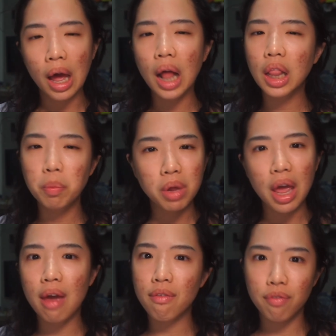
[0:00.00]
a little bit
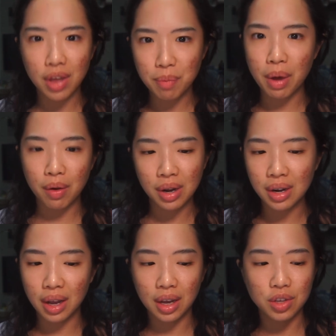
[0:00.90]
iffy about it,
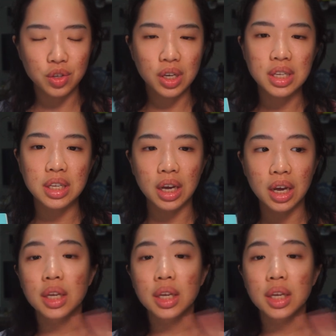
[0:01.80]
I guess you can say.